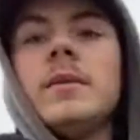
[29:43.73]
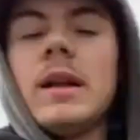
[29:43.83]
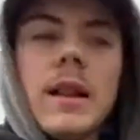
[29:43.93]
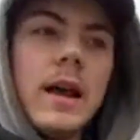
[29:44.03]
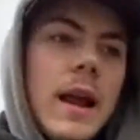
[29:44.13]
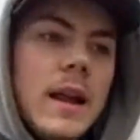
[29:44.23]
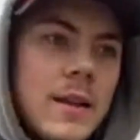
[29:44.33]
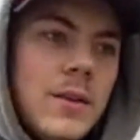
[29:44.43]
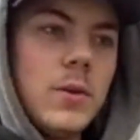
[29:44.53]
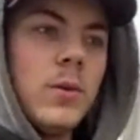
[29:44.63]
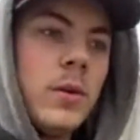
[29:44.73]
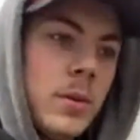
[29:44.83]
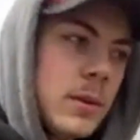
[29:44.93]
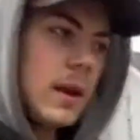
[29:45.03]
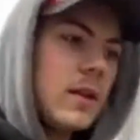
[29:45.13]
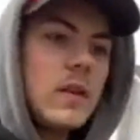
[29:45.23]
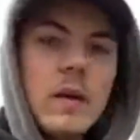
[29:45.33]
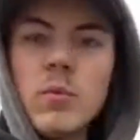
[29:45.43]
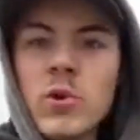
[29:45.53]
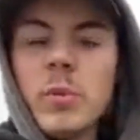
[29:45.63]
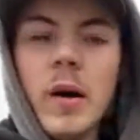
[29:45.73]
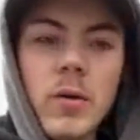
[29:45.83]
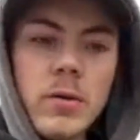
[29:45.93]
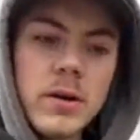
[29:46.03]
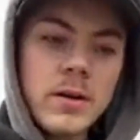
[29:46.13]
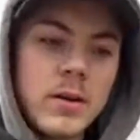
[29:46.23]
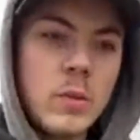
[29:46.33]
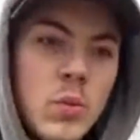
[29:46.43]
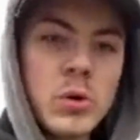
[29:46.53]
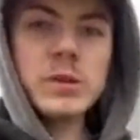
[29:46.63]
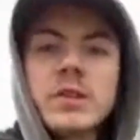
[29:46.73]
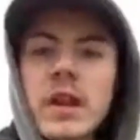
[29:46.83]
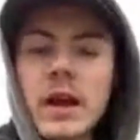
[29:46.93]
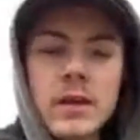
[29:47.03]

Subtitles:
not a lot I can do. Dad's got more power or more say on